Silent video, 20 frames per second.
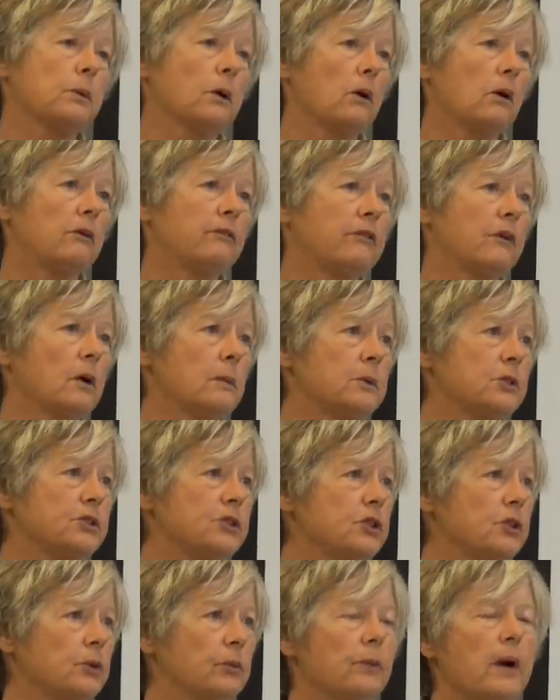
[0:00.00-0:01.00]
what all farmers
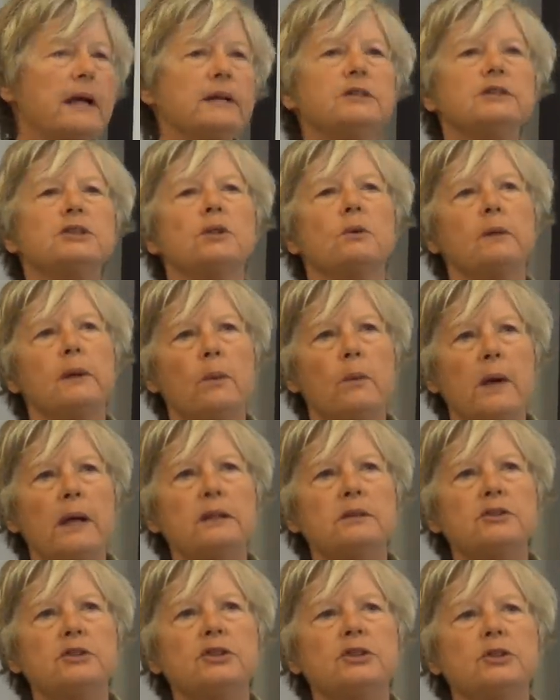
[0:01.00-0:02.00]
do, right? So we
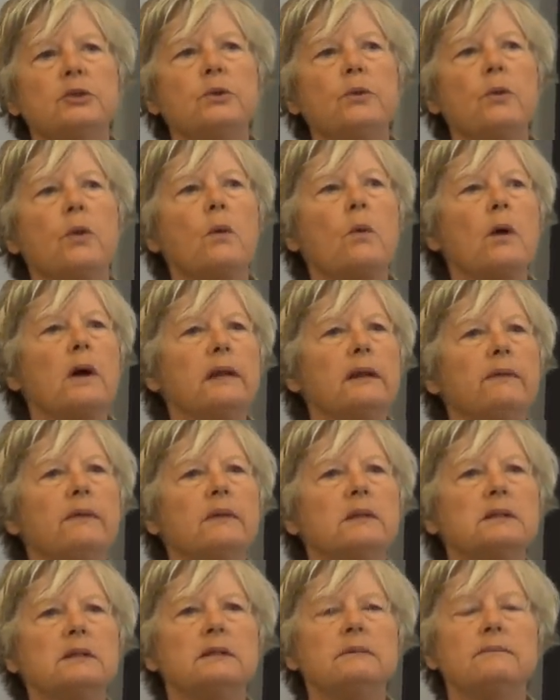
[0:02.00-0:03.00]
went to the one in
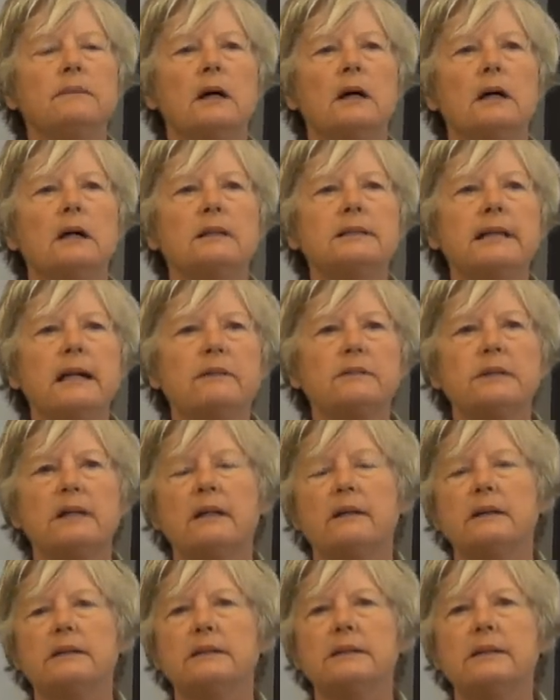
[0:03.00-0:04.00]
the uh,
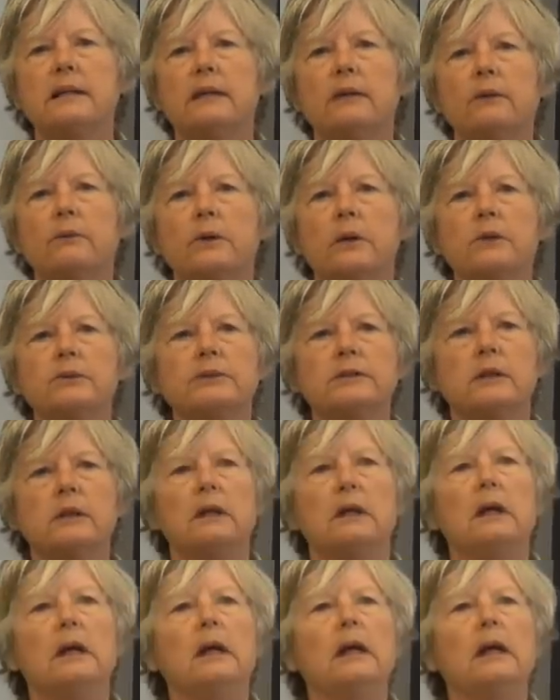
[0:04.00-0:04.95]
downtown in Santa Rosa,